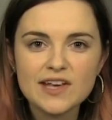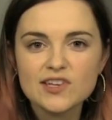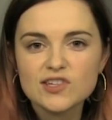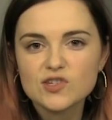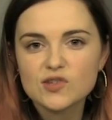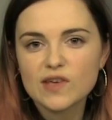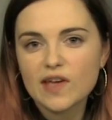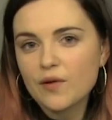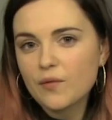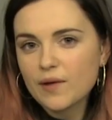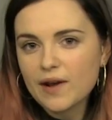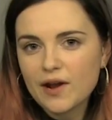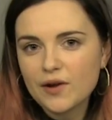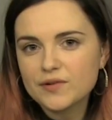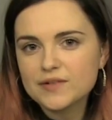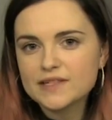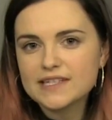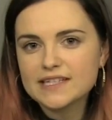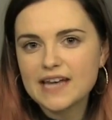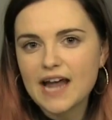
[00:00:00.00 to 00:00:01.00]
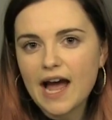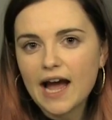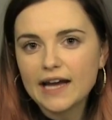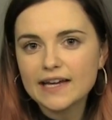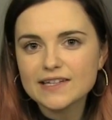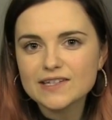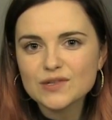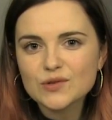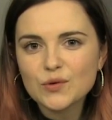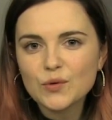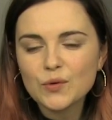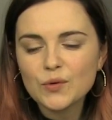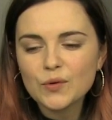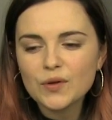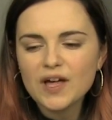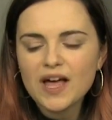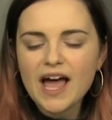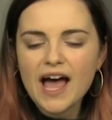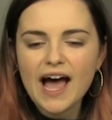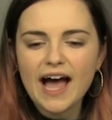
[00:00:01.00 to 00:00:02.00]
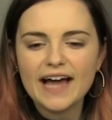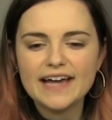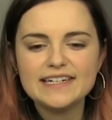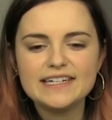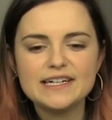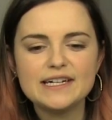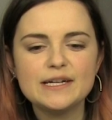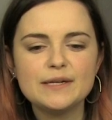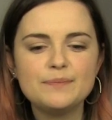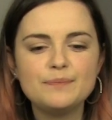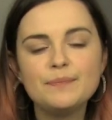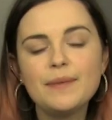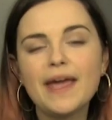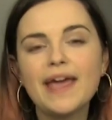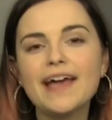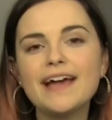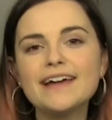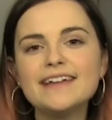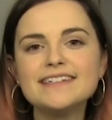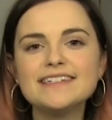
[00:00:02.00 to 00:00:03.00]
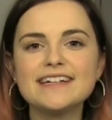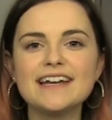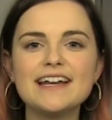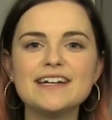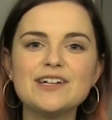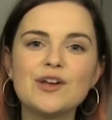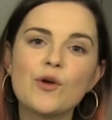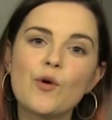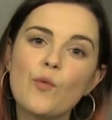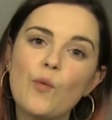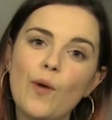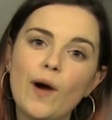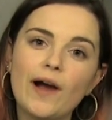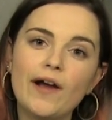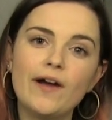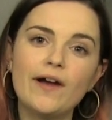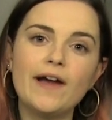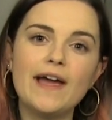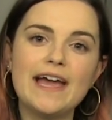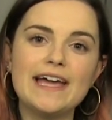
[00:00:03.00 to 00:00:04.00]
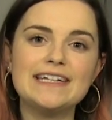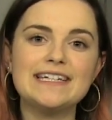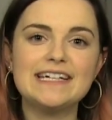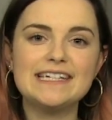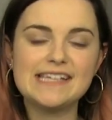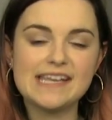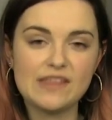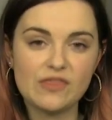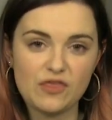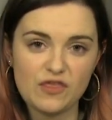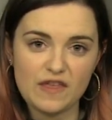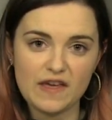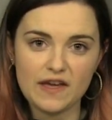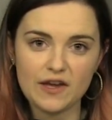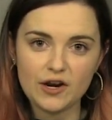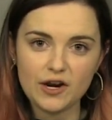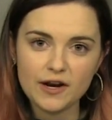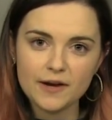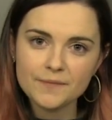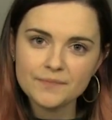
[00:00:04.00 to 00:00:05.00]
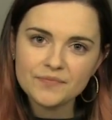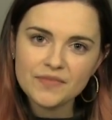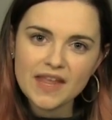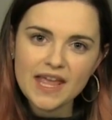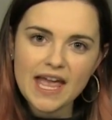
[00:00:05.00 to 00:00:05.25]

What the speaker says: So like when I was in high school, I did band and I did choir and I did theater.